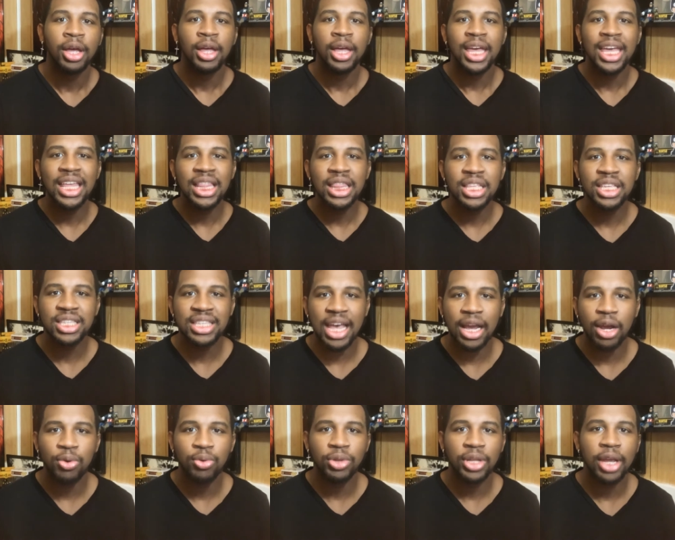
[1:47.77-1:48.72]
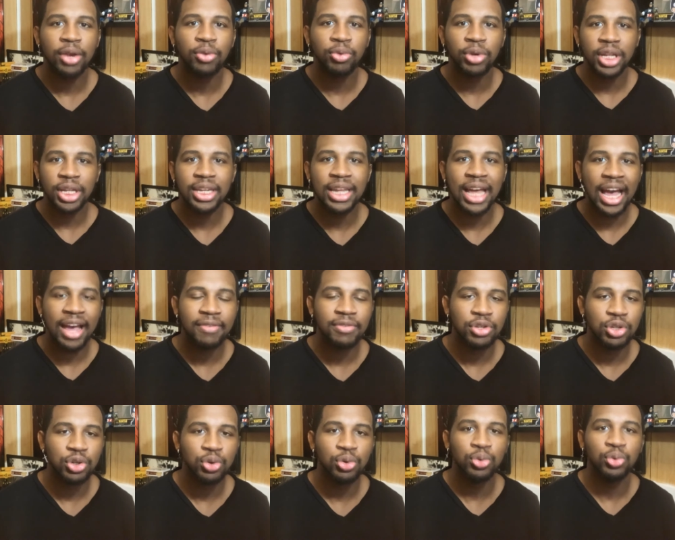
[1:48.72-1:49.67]
in the second one, they really dive
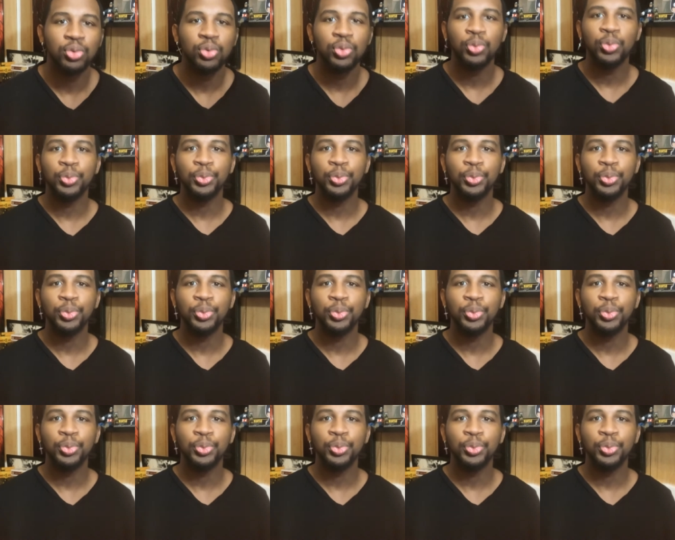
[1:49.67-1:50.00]
into